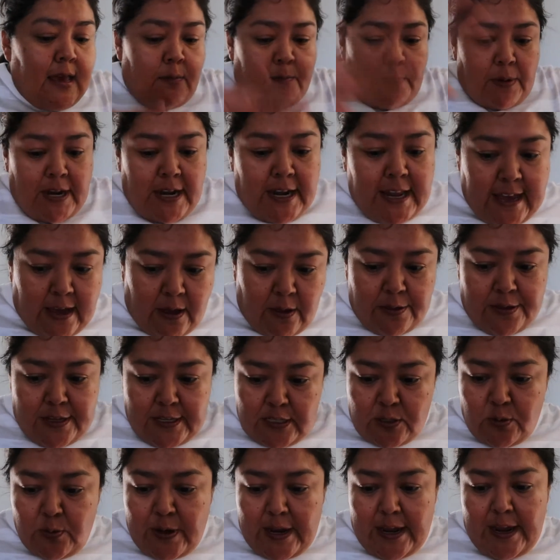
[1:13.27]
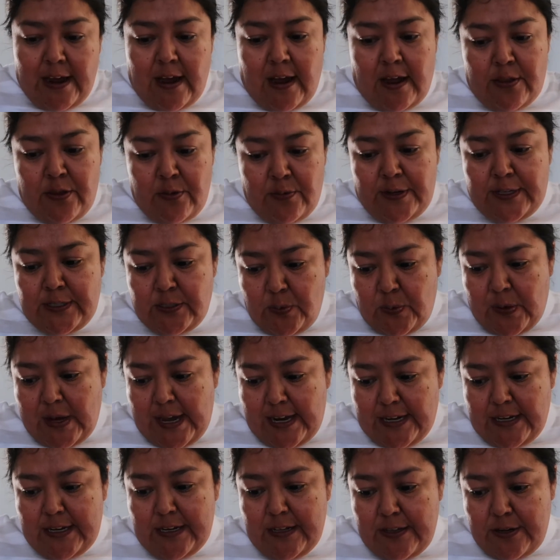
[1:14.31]
but anyhow this is what i got the reason why
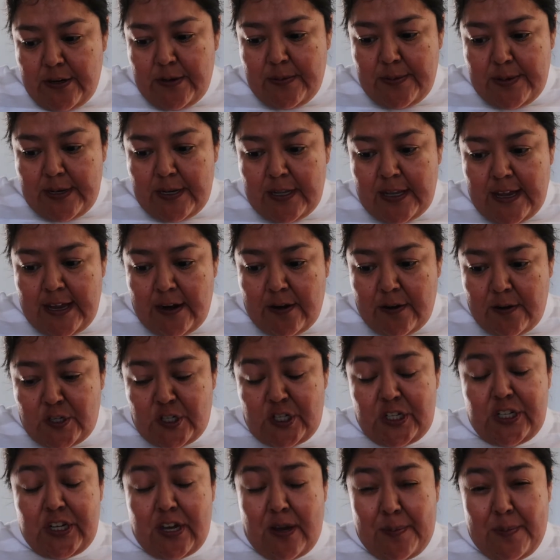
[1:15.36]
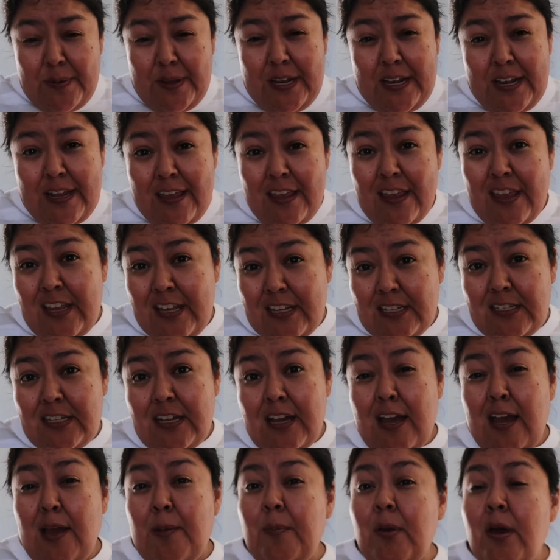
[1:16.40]
i did a little bit of like grocery shopping this
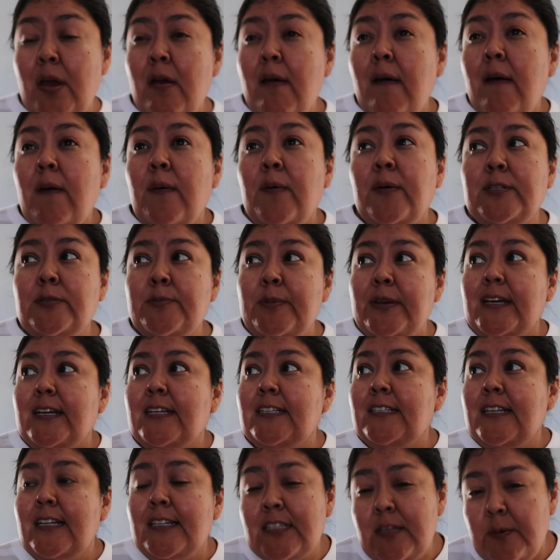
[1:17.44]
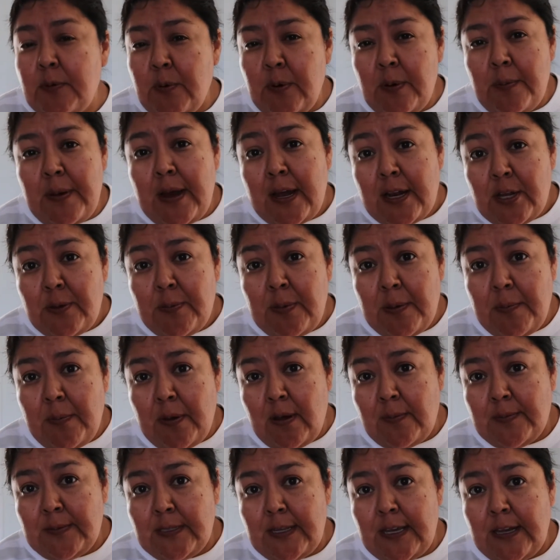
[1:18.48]
time was because since i'm going back to my
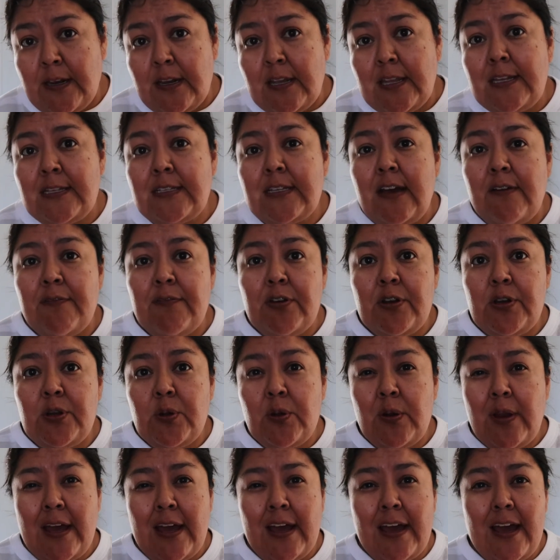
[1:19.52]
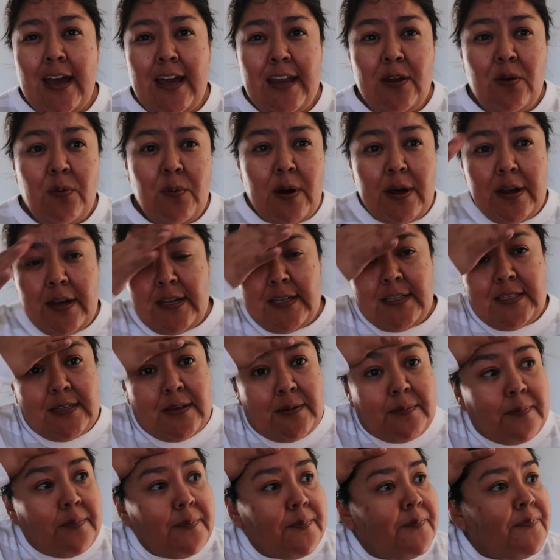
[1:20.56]
mom's later this afternoon i kind of wanted
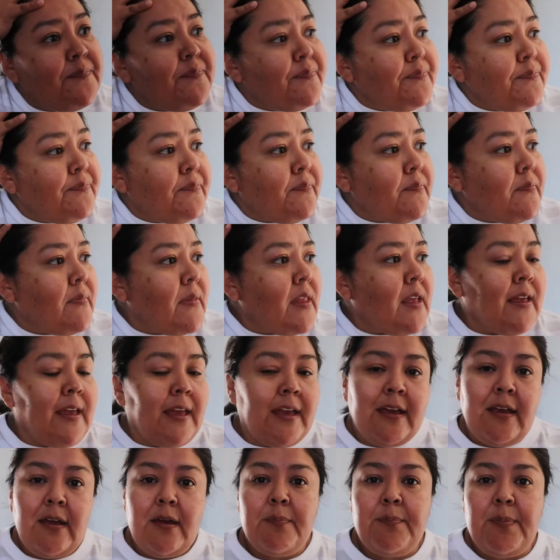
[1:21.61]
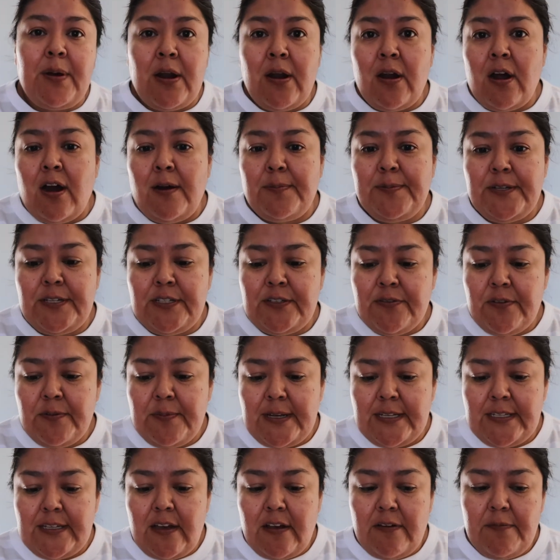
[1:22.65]
some like better options for
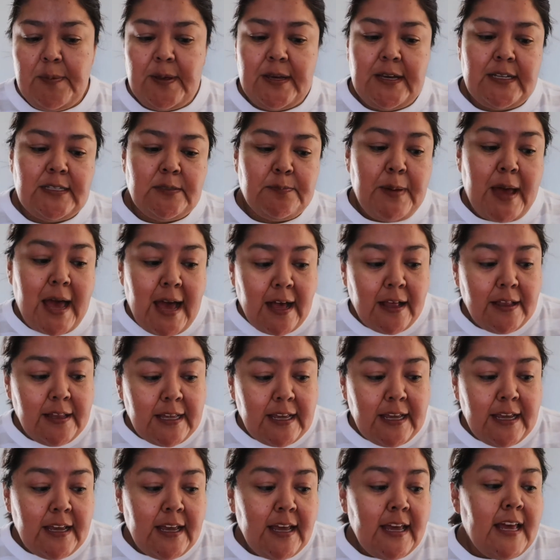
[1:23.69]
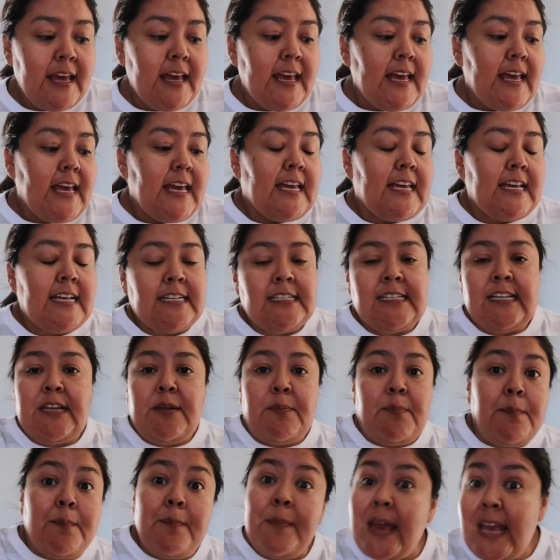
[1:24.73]
myself because pally is an
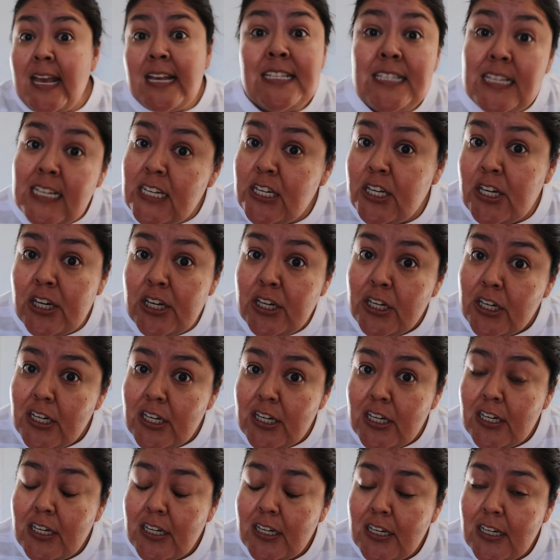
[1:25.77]
amazing cook